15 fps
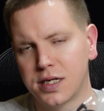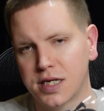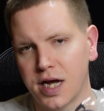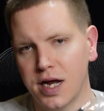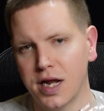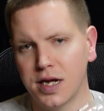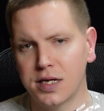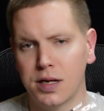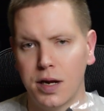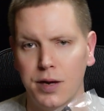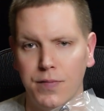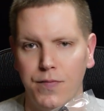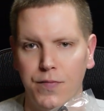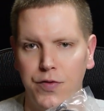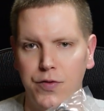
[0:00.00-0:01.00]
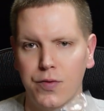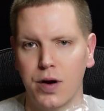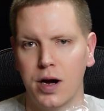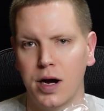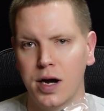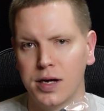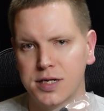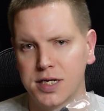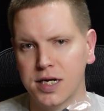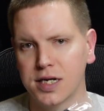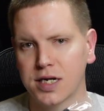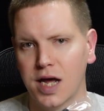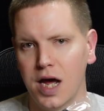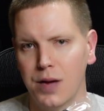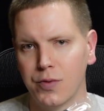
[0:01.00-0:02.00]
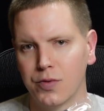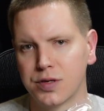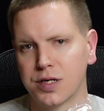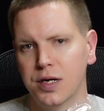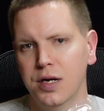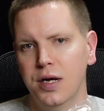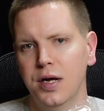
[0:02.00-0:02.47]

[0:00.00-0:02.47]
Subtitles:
SATA 6 cables.